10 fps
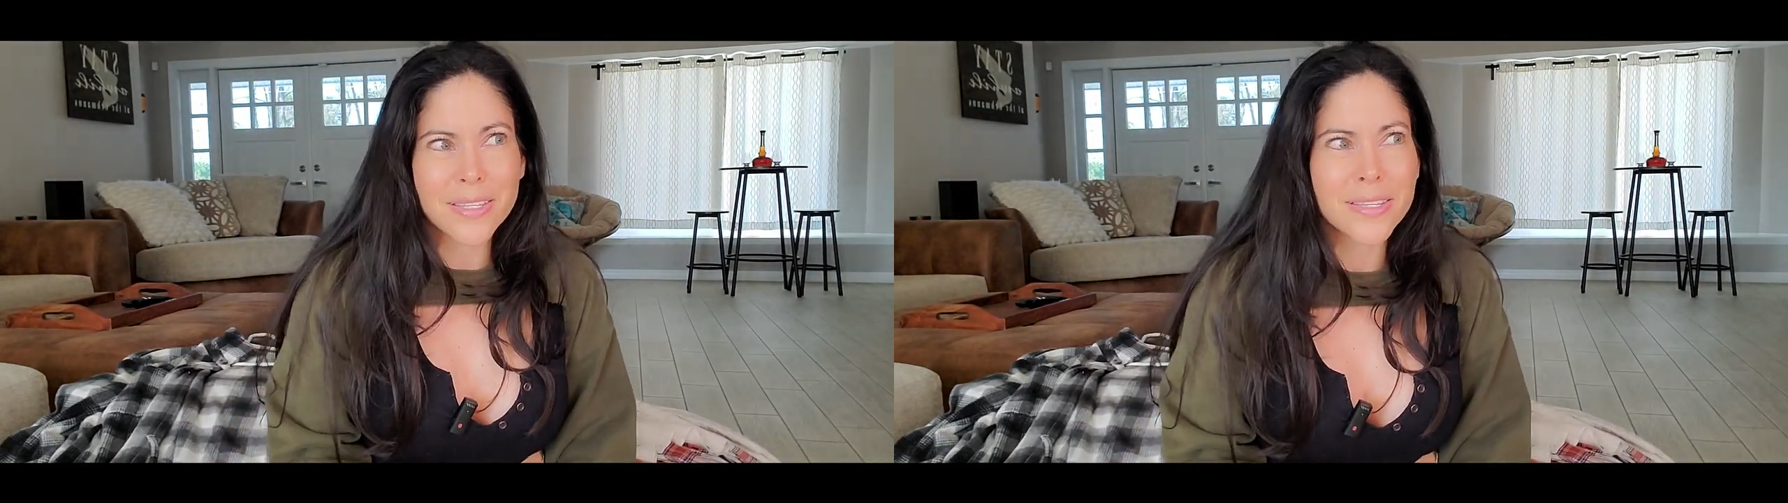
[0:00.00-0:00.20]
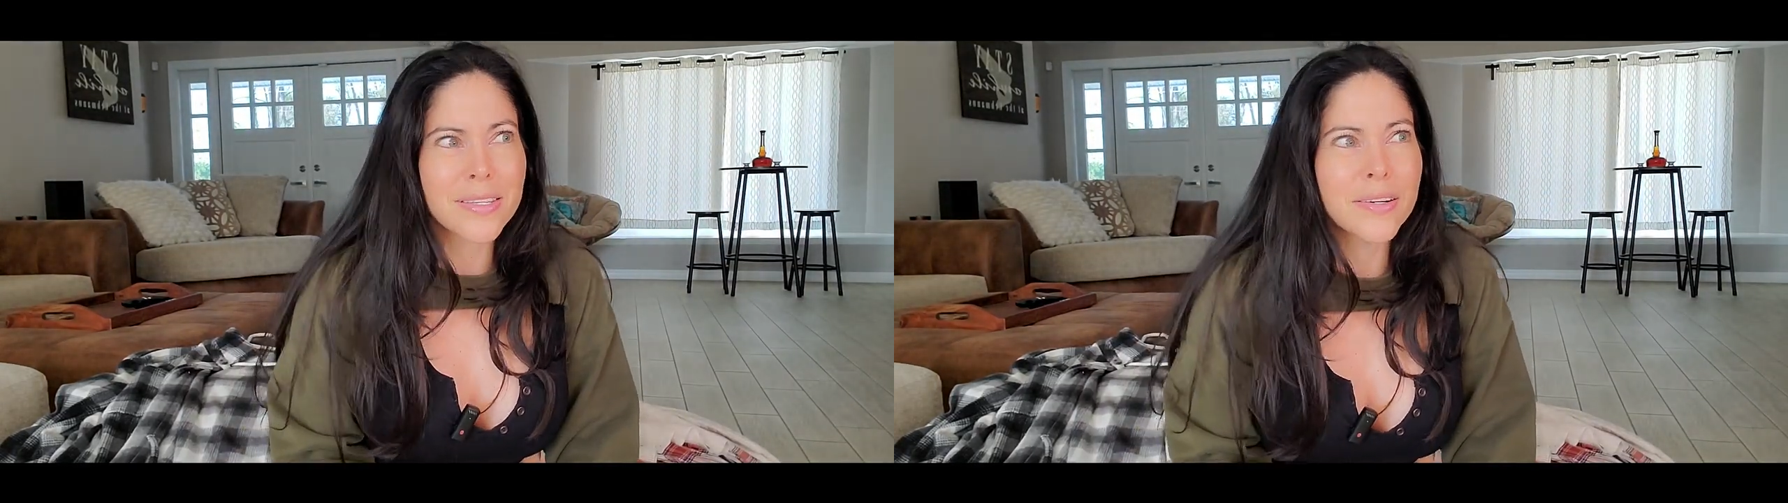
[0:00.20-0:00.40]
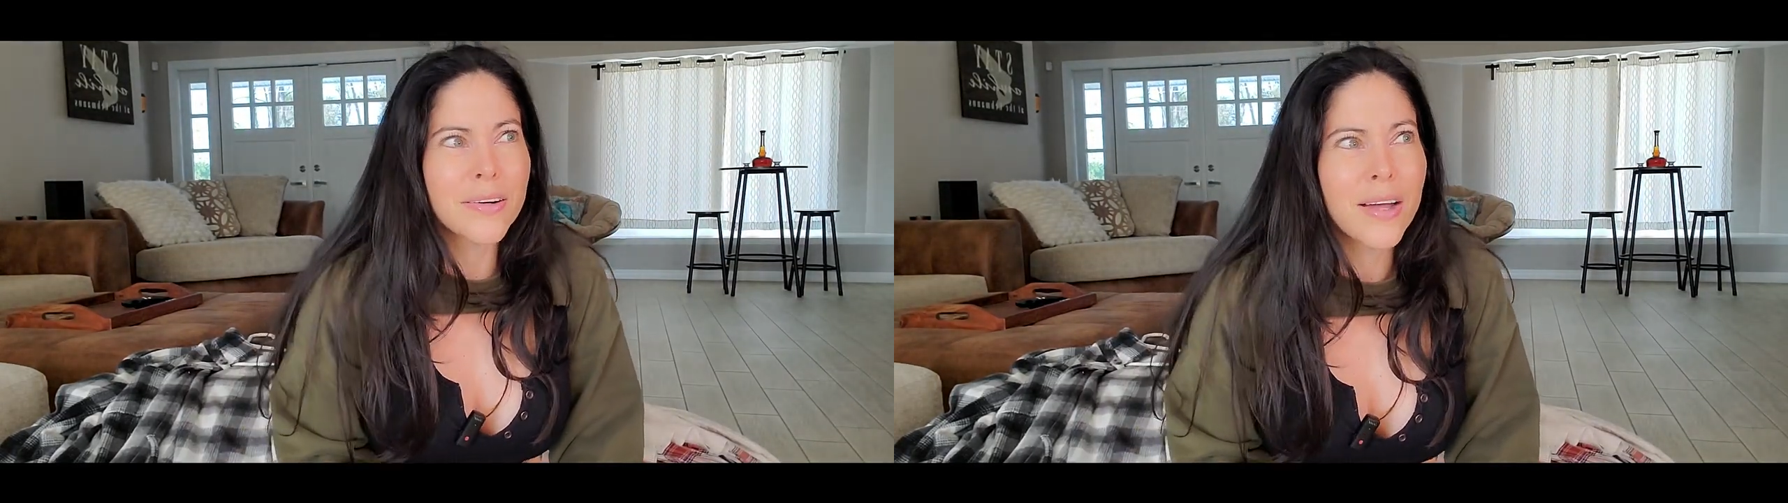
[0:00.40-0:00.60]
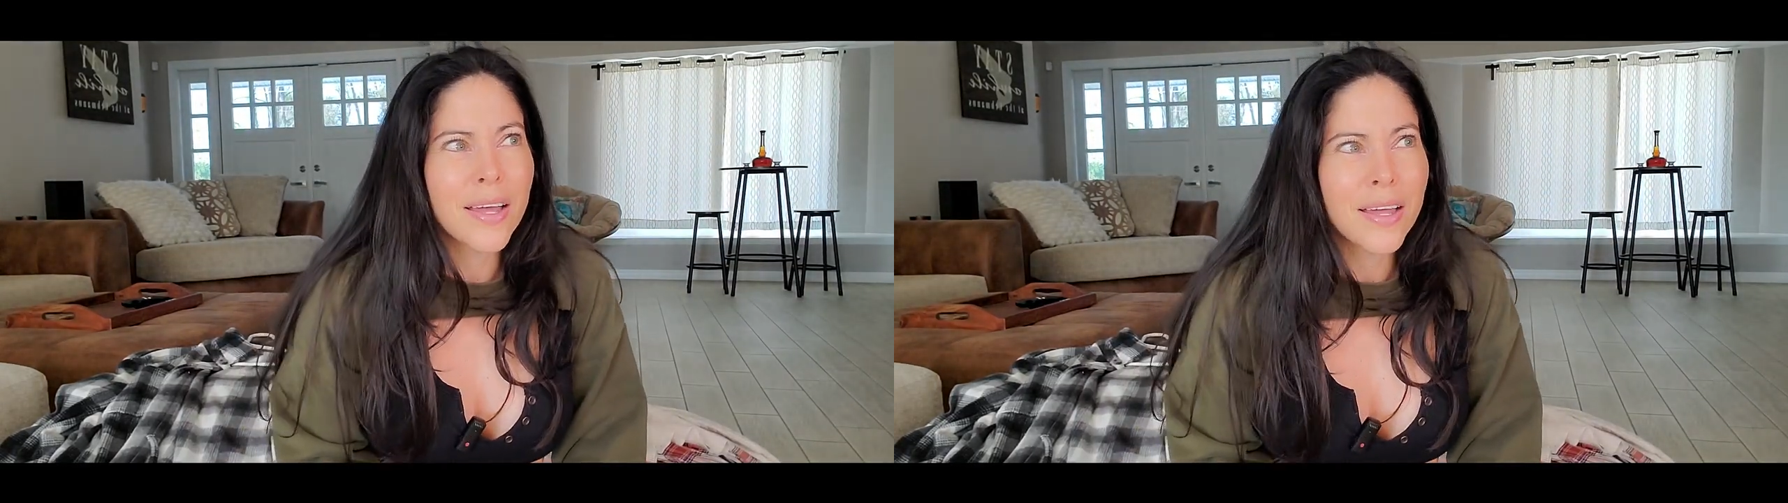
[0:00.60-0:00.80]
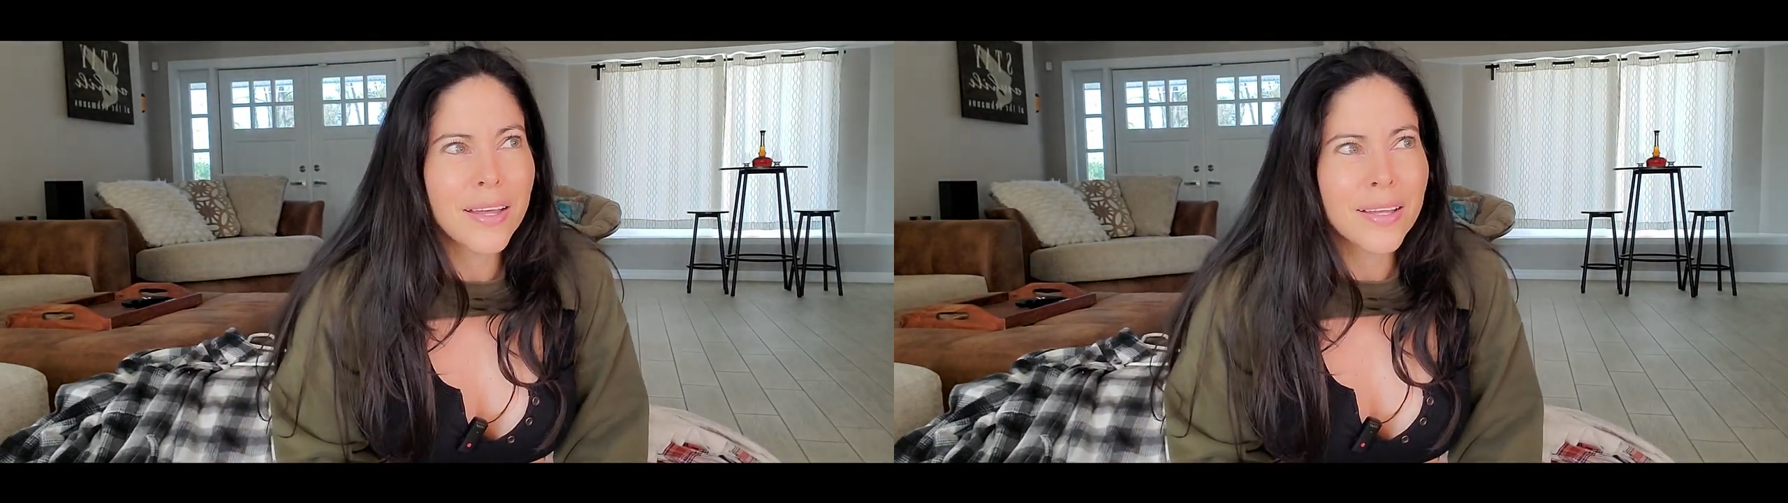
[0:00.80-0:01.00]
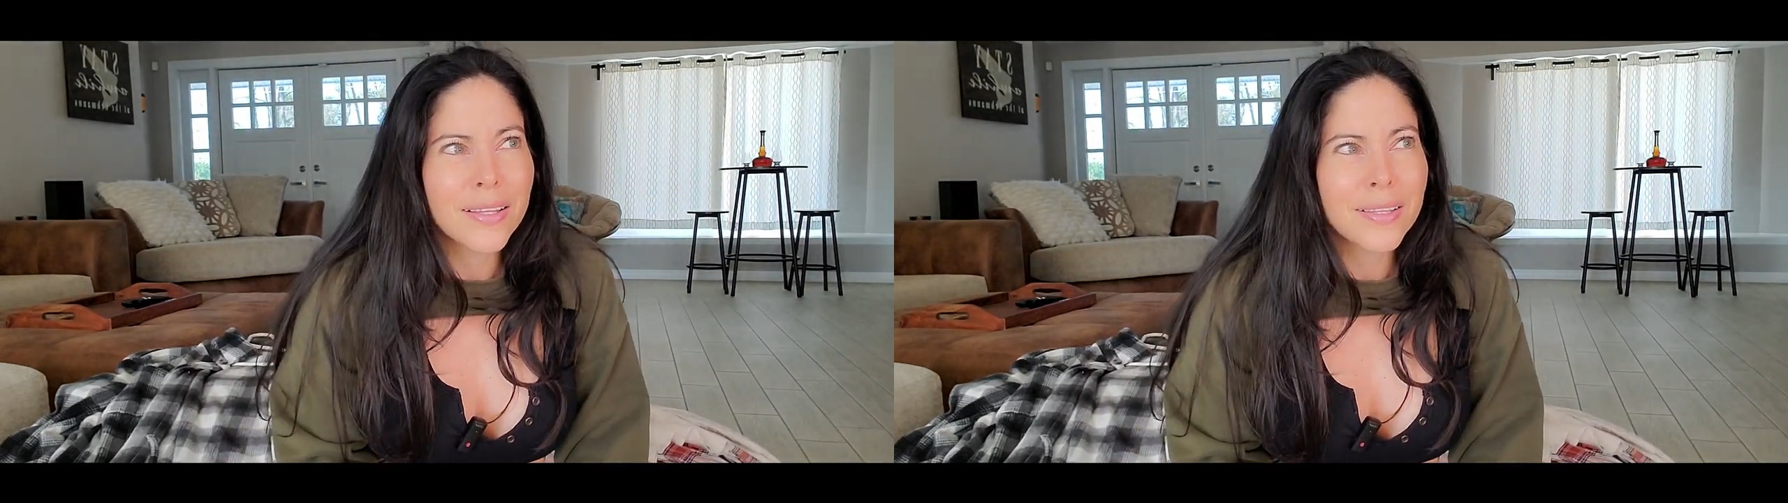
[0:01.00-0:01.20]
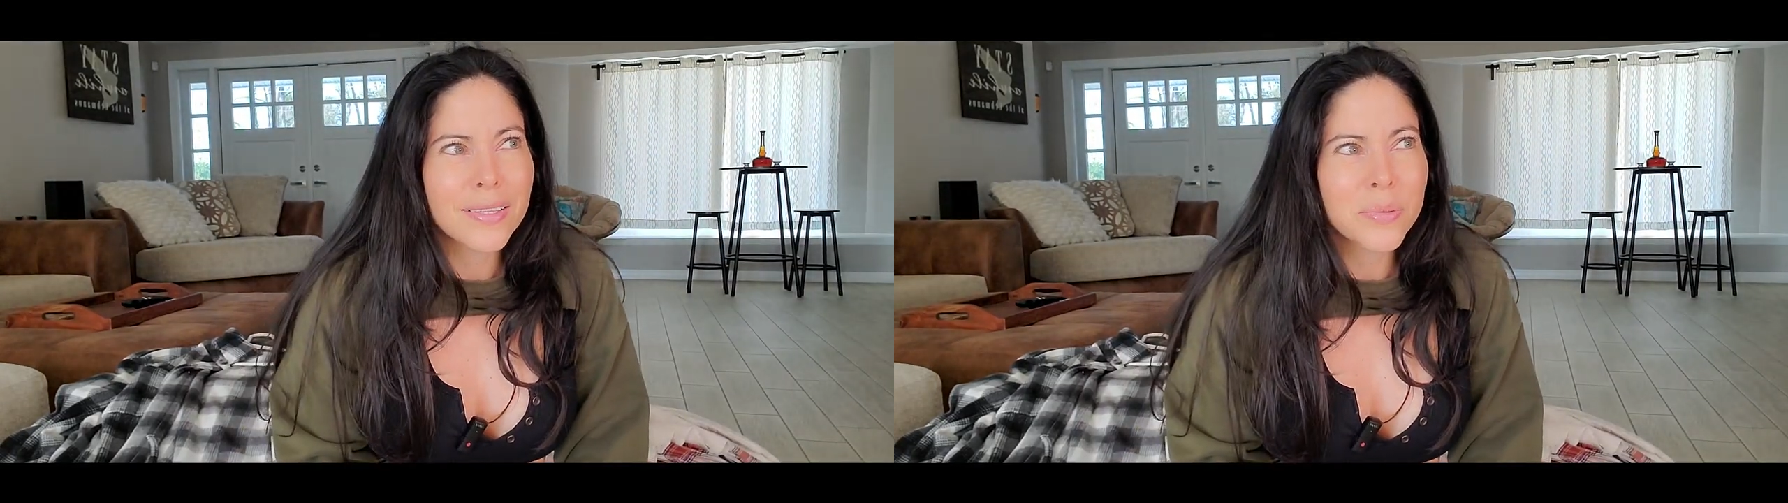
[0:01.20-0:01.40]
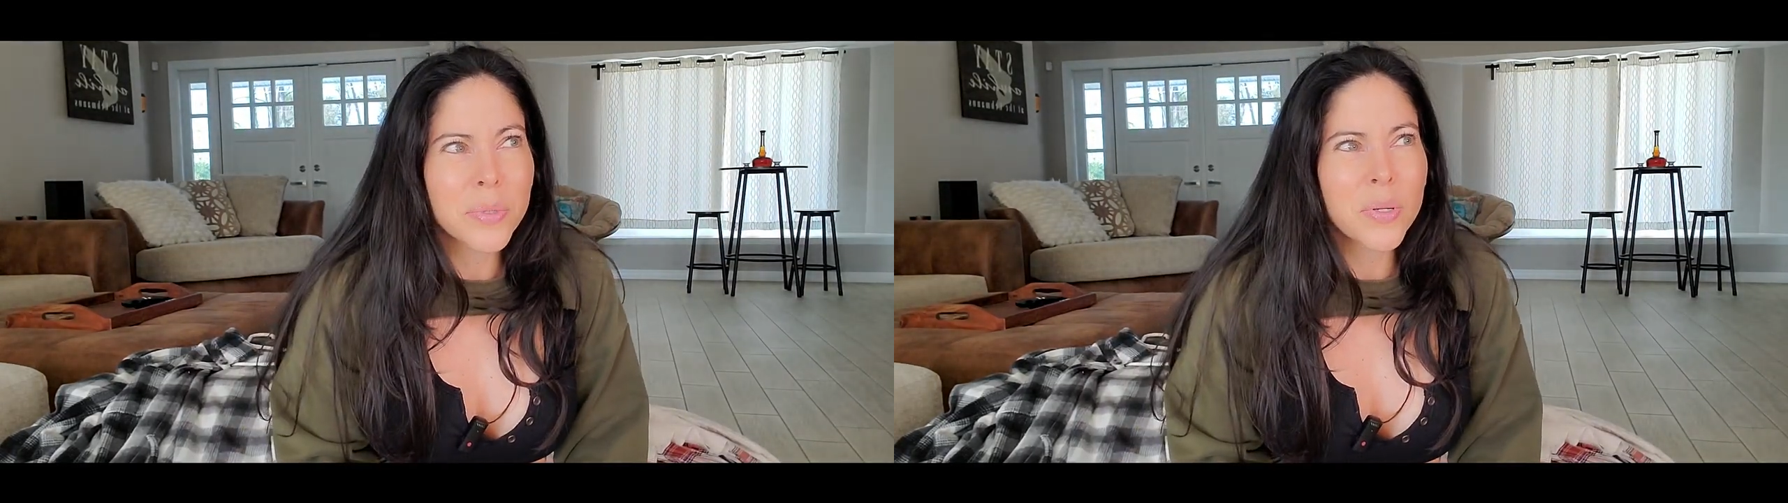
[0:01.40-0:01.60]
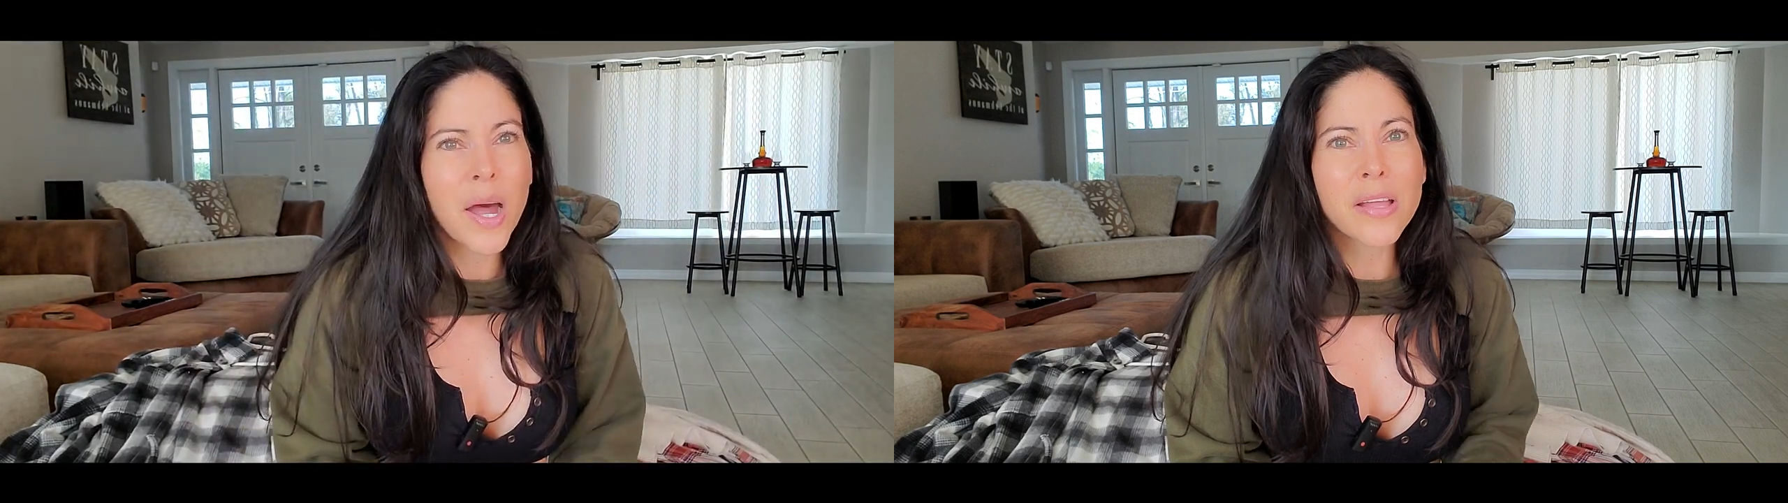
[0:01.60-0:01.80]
So we'll